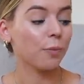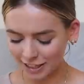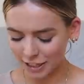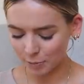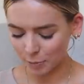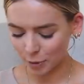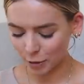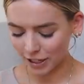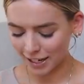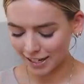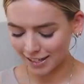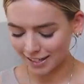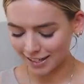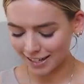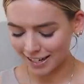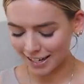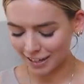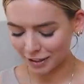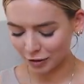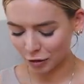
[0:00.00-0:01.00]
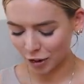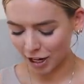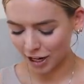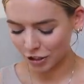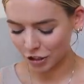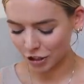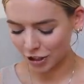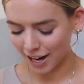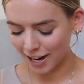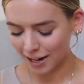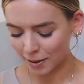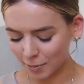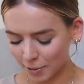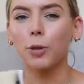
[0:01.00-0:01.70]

This book isn't in great shape,